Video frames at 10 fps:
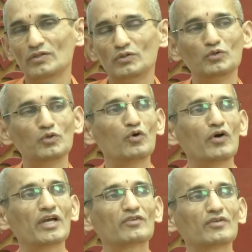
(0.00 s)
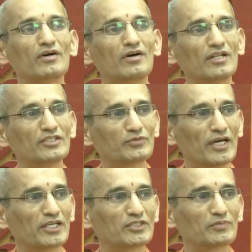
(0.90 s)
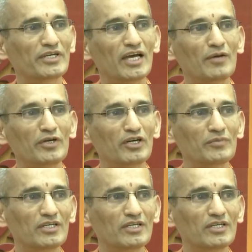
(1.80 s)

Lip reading: You know, actually all this banishment happened